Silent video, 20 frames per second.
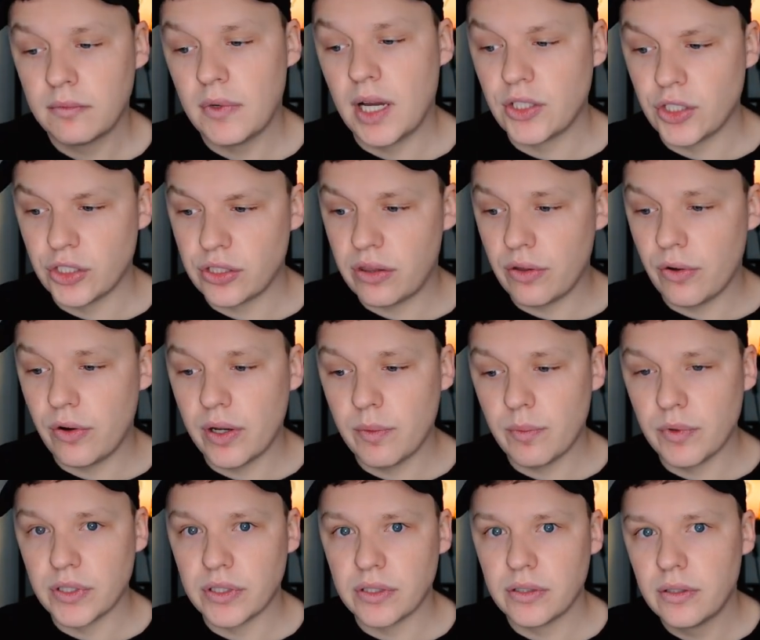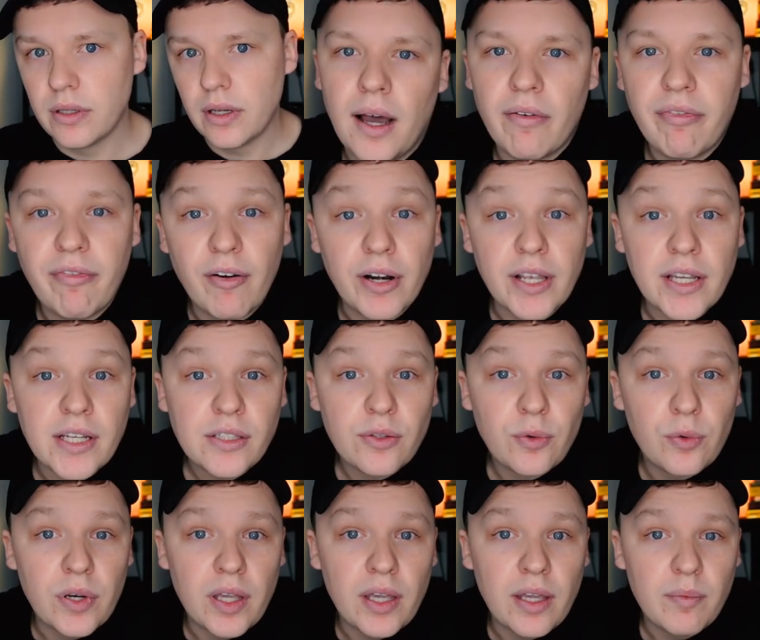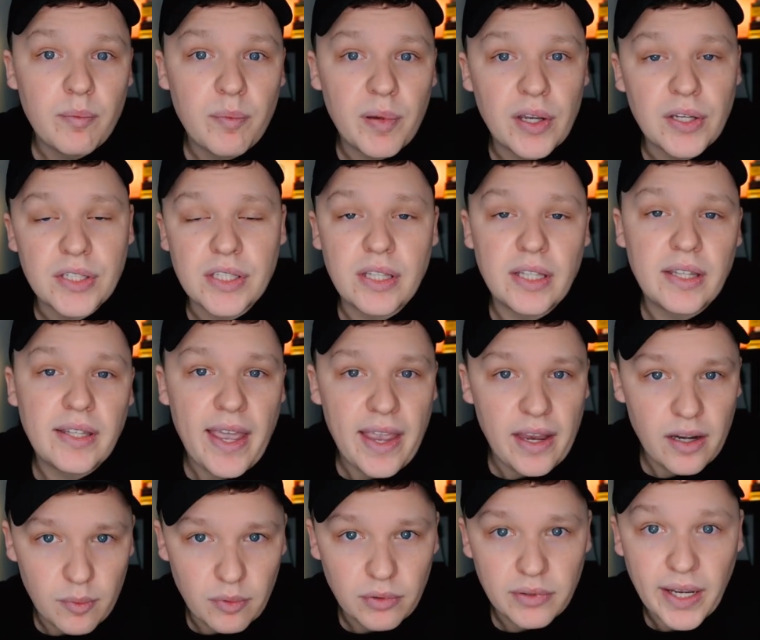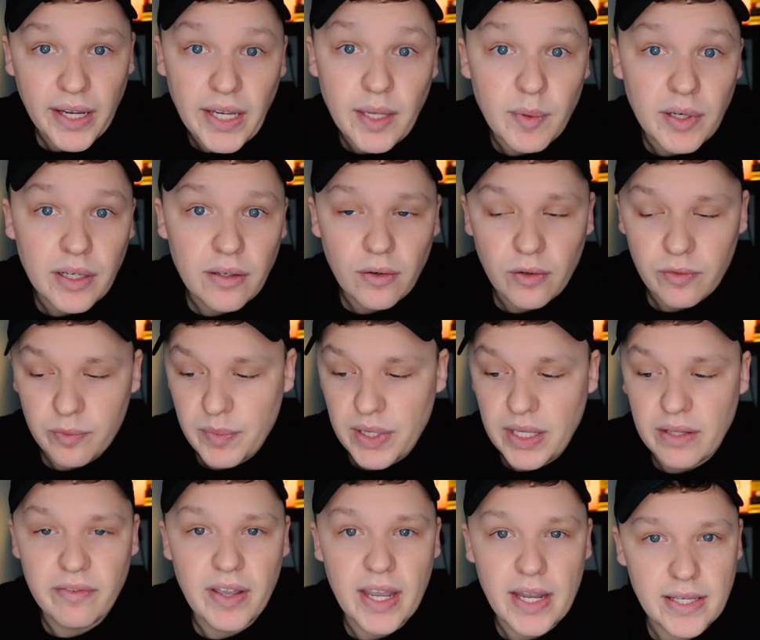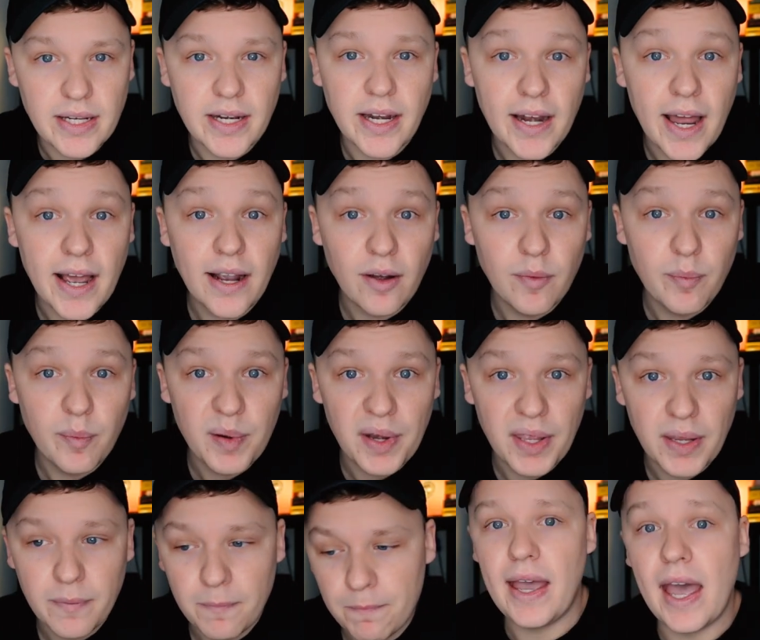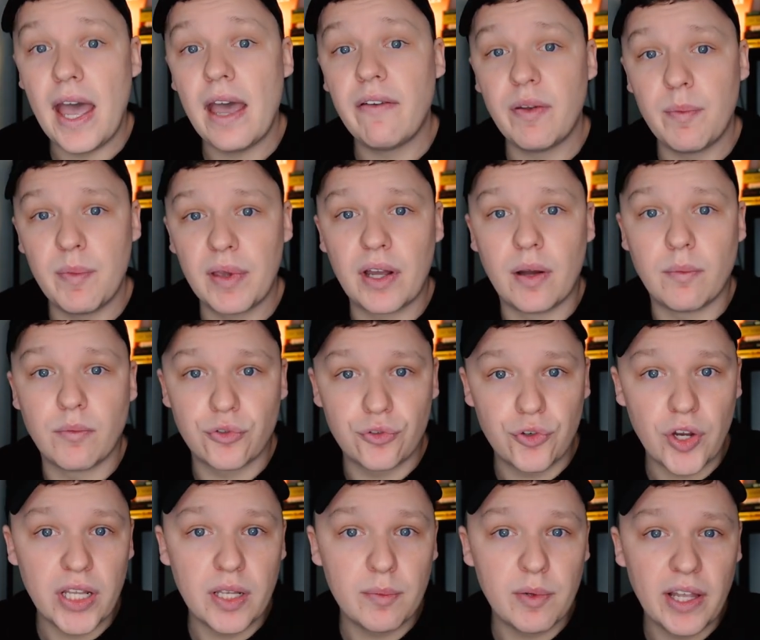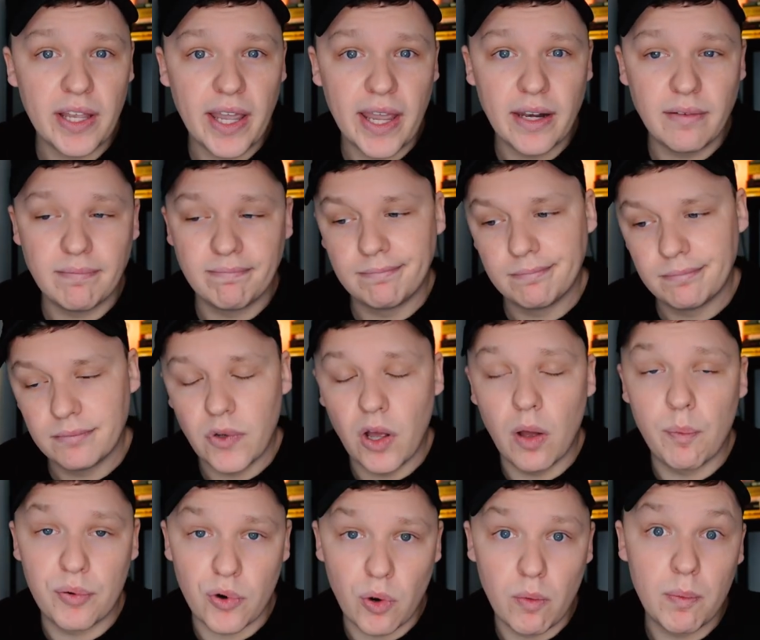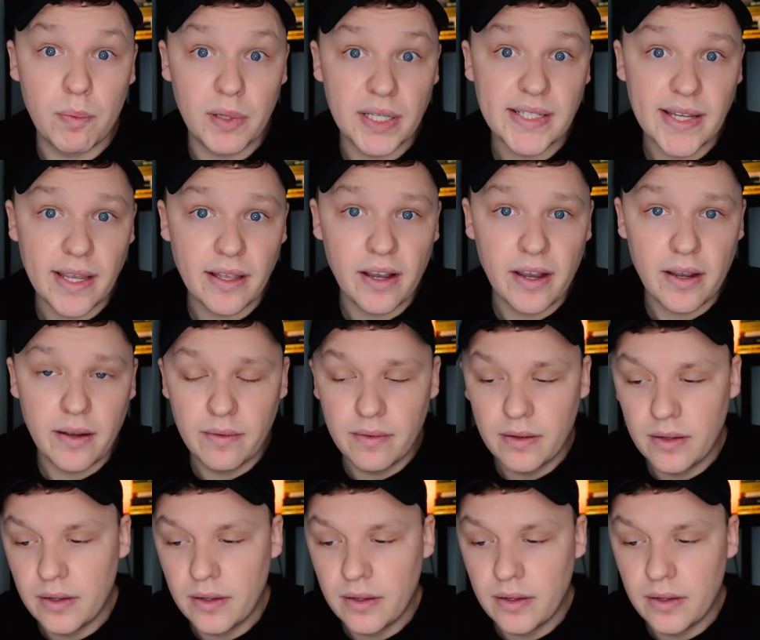I just thought it was a funny story because of the terrible timing of me investing in that company. If it becomes tradable again, I'll probably sell it.